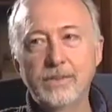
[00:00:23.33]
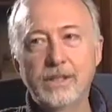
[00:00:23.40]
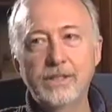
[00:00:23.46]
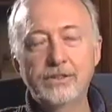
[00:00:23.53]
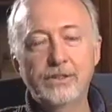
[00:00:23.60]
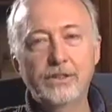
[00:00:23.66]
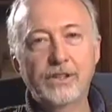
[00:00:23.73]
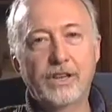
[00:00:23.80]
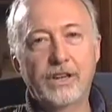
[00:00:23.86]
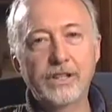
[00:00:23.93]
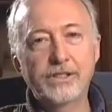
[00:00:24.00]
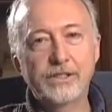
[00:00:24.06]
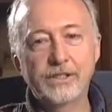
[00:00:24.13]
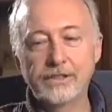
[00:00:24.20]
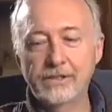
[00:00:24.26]
These are
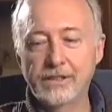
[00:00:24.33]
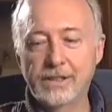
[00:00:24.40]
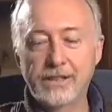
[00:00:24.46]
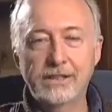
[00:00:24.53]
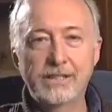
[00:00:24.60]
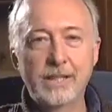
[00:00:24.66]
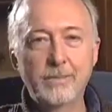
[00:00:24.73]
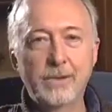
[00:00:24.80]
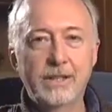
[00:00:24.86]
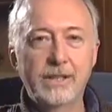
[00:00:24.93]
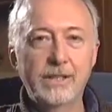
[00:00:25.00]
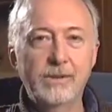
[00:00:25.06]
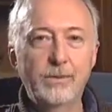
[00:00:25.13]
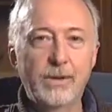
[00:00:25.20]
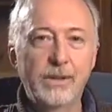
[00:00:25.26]
chargers that
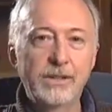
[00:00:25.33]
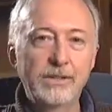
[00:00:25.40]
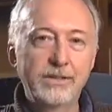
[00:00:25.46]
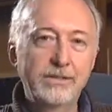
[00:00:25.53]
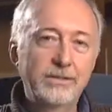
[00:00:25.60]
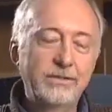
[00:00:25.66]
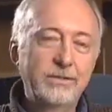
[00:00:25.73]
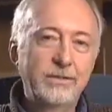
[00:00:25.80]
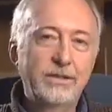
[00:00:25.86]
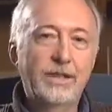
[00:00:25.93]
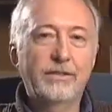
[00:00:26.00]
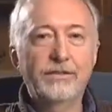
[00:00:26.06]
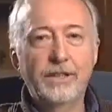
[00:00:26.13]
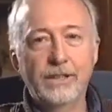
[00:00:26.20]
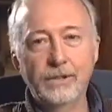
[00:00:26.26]
typically run
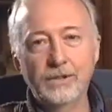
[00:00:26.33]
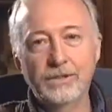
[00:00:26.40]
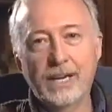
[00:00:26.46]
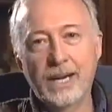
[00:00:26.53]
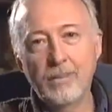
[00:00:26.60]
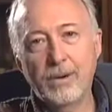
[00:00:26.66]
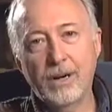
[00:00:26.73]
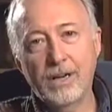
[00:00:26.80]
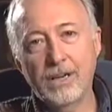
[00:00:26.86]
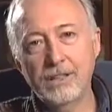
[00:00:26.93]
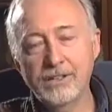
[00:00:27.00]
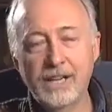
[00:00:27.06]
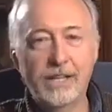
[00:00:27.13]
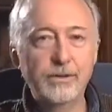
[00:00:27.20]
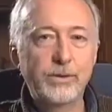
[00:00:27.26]
cell phones,
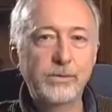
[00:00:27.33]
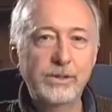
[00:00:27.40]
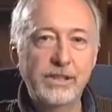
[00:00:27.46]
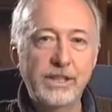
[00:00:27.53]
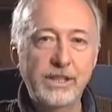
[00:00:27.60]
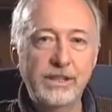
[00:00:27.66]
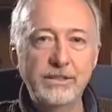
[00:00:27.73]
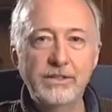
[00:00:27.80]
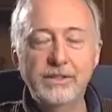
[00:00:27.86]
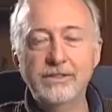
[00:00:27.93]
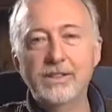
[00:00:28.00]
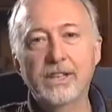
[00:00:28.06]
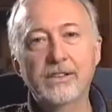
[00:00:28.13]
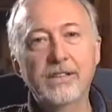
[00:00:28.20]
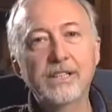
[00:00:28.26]
iPods, answering machines,
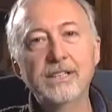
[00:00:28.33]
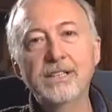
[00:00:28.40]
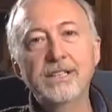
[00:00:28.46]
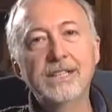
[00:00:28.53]
etc.